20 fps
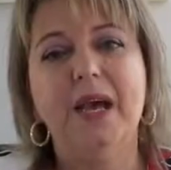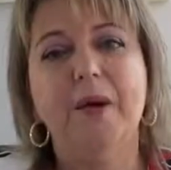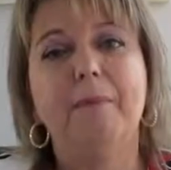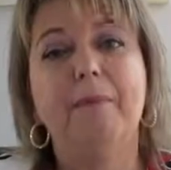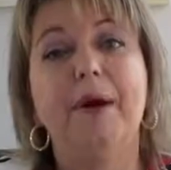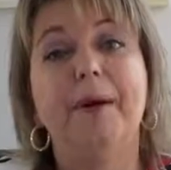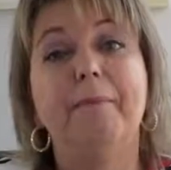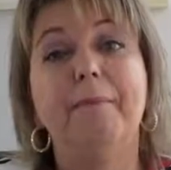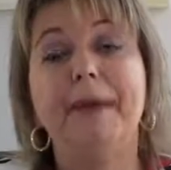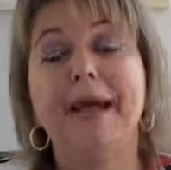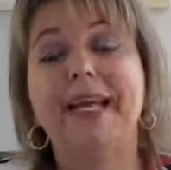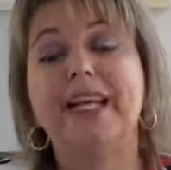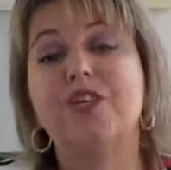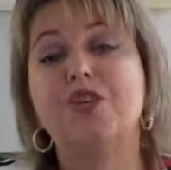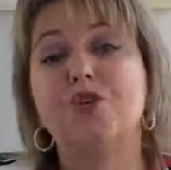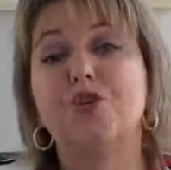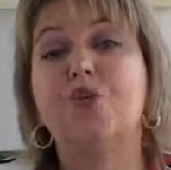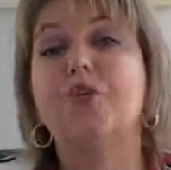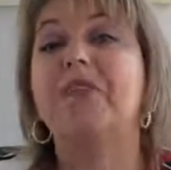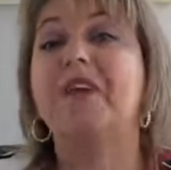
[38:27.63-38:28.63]
but make
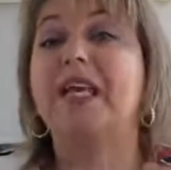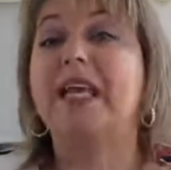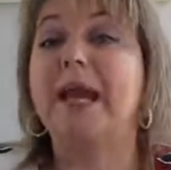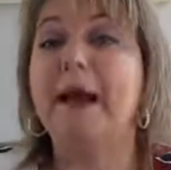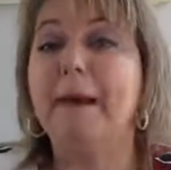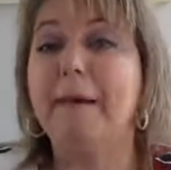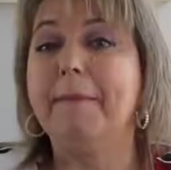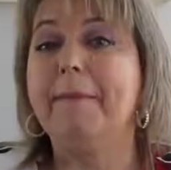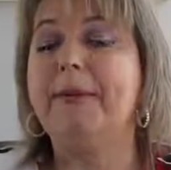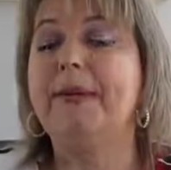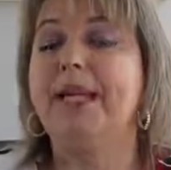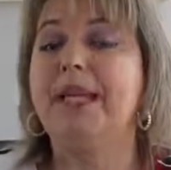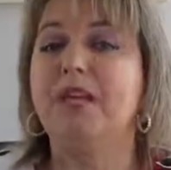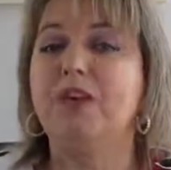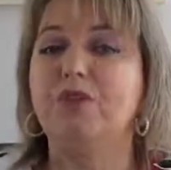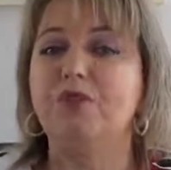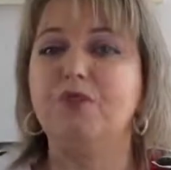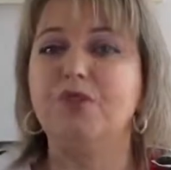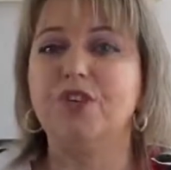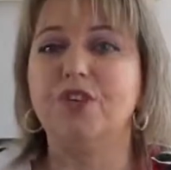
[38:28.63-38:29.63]
sure the company
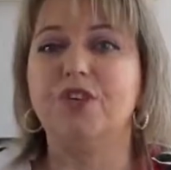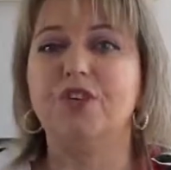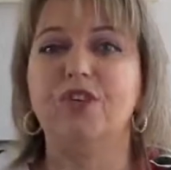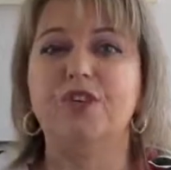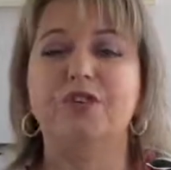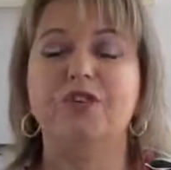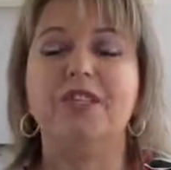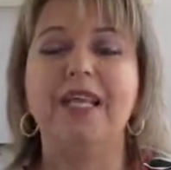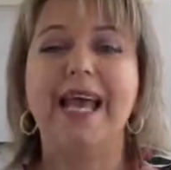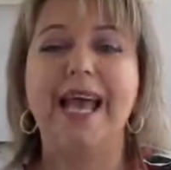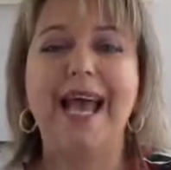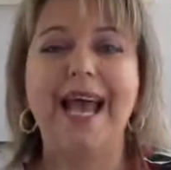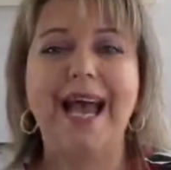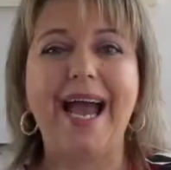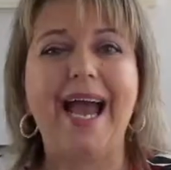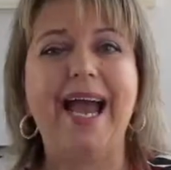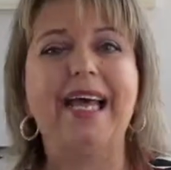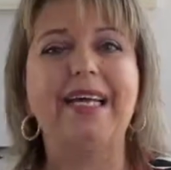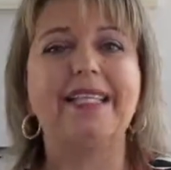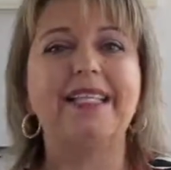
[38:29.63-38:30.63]
you choose
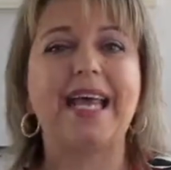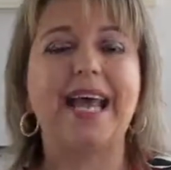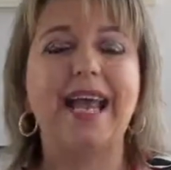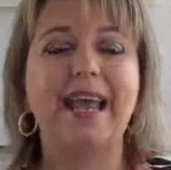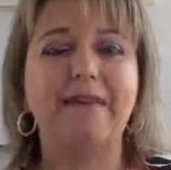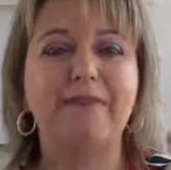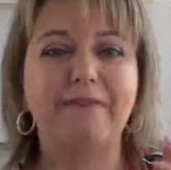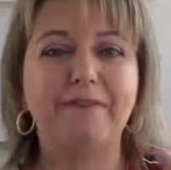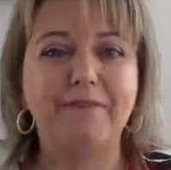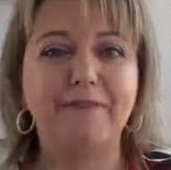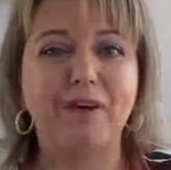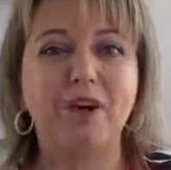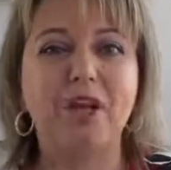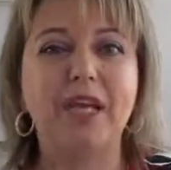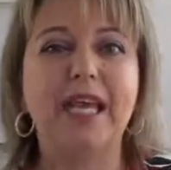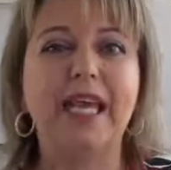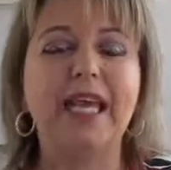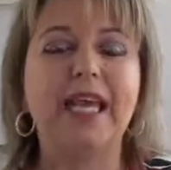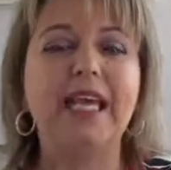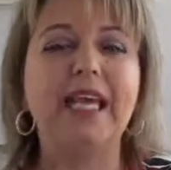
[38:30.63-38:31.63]
has a
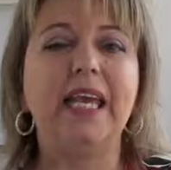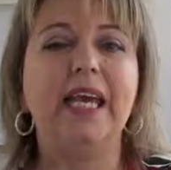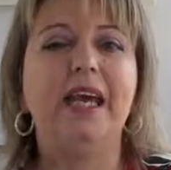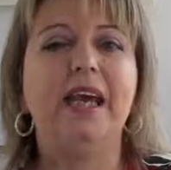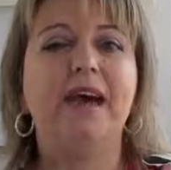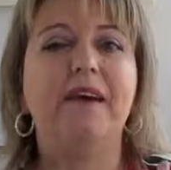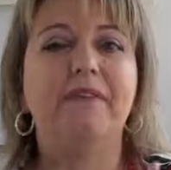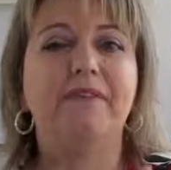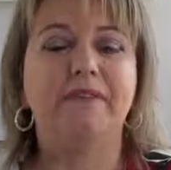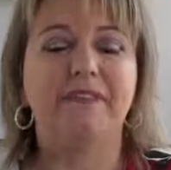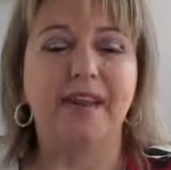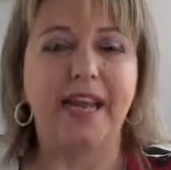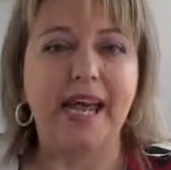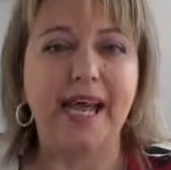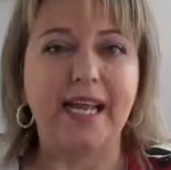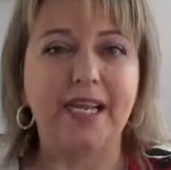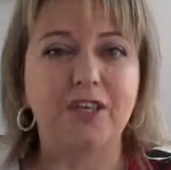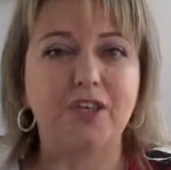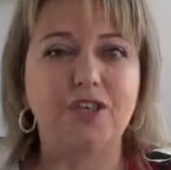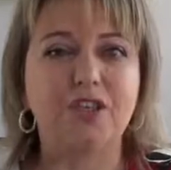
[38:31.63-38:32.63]
fully
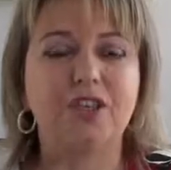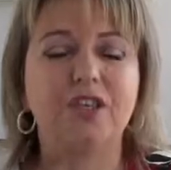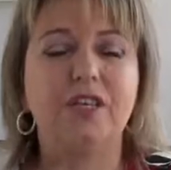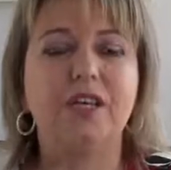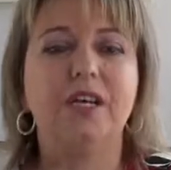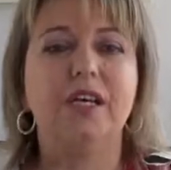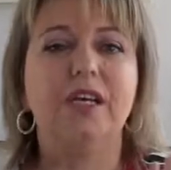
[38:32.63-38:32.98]
fledged,